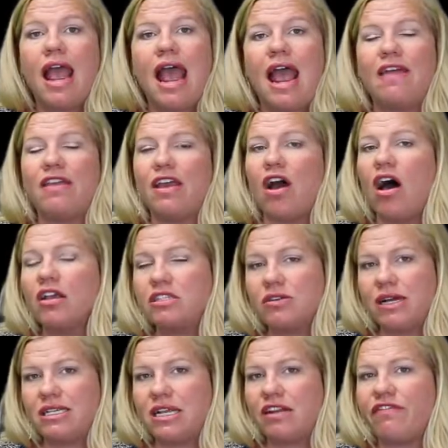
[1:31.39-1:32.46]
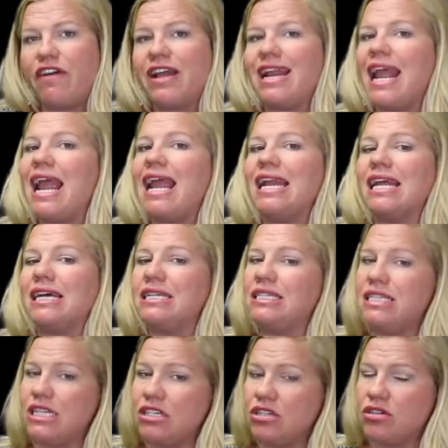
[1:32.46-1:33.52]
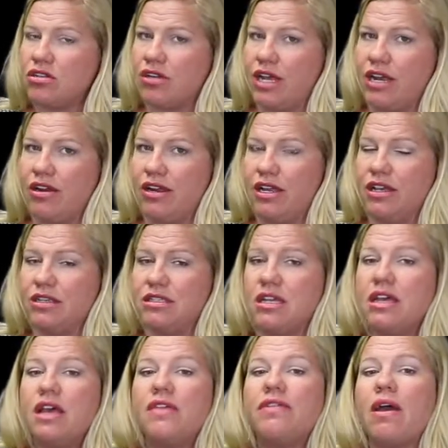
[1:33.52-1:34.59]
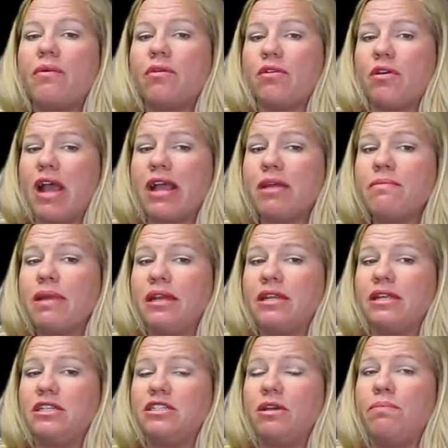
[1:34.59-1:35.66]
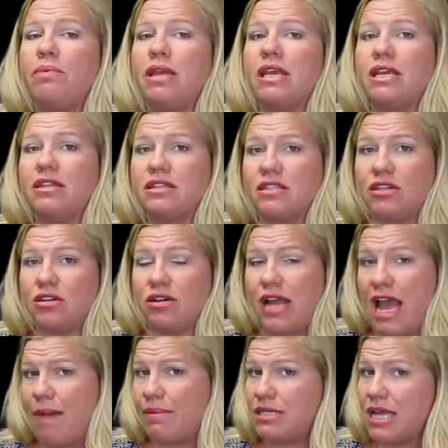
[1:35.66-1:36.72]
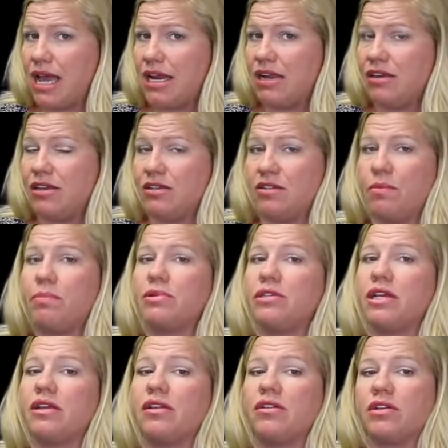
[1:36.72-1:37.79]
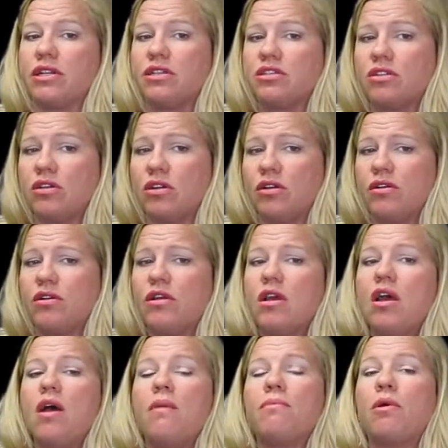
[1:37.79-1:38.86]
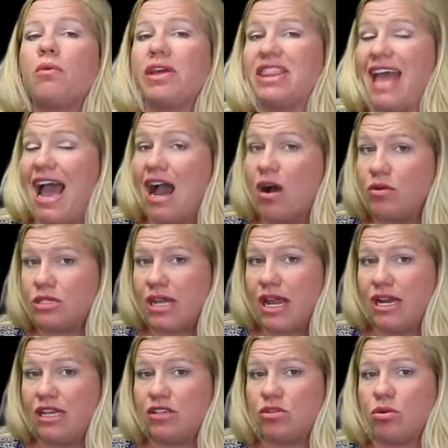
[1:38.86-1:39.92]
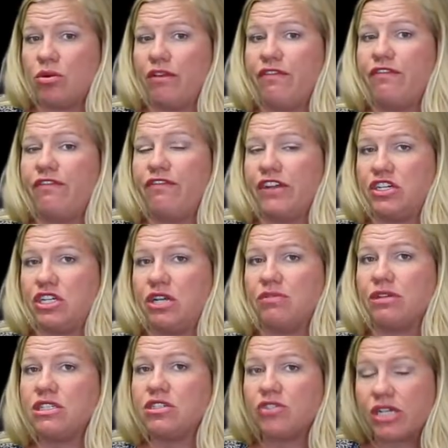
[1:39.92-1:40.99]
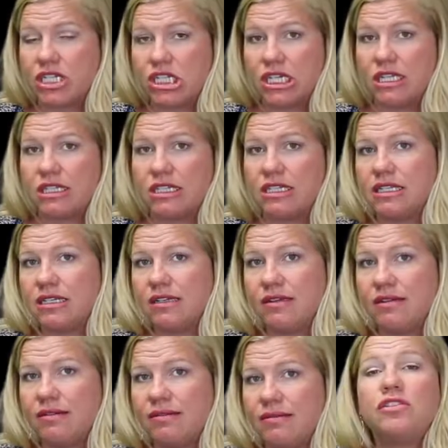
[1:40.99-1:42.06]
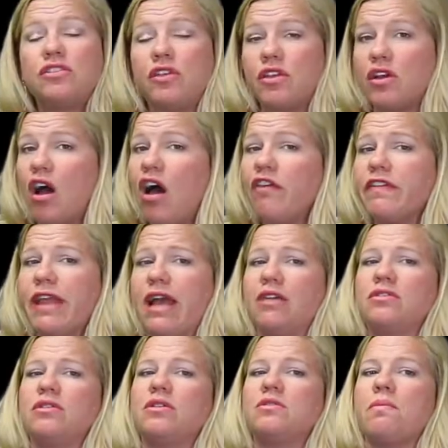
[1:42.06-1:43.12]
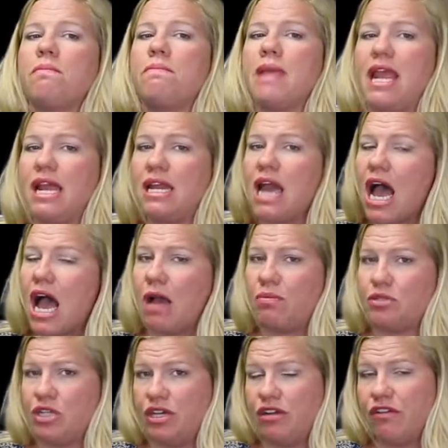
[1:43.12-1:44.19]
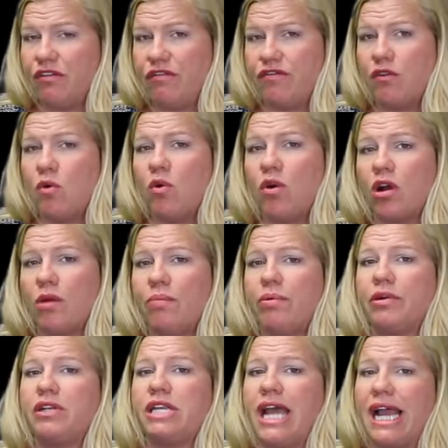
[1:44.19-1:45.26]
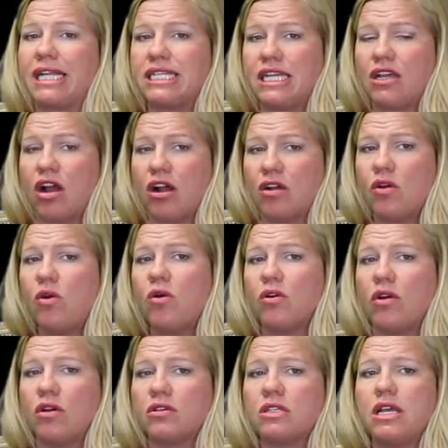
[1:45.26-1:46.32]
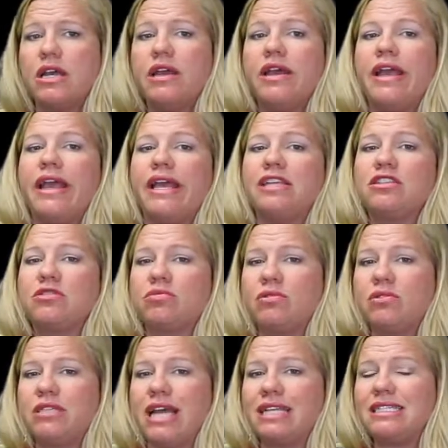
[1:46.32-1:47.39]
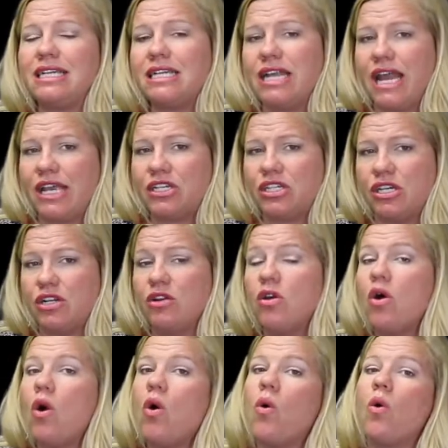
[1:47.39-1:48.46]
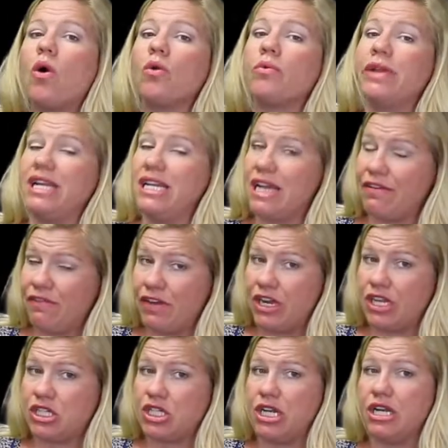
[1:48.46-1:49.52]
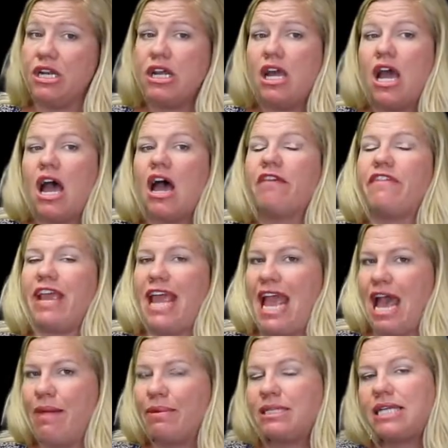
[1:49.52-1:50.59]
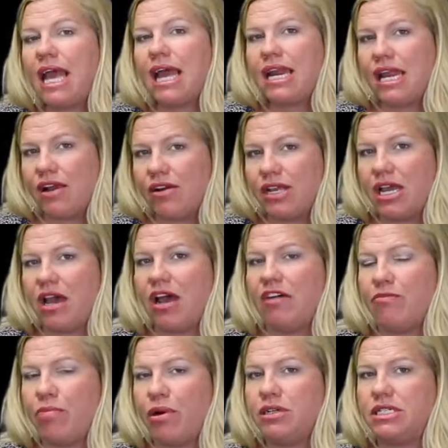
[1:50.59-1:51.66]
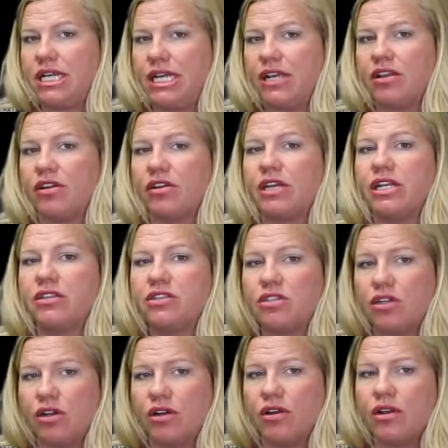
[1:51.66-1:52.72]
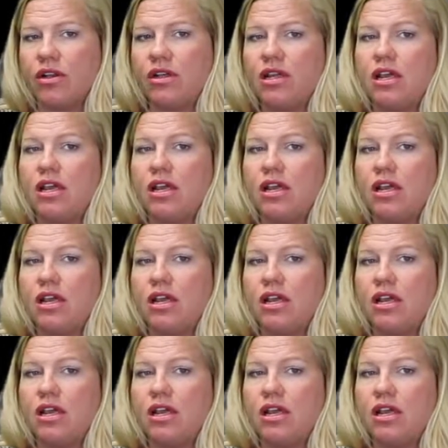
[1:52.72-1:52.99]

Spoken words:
And they also identified 8 additional areas that were recommended to be considered habitat areas of particular concern, but without any sort of fishing restrictions. So the Gulf Council's main option for protecting our corals is through designation or redefinition of a habitat area of particular concern.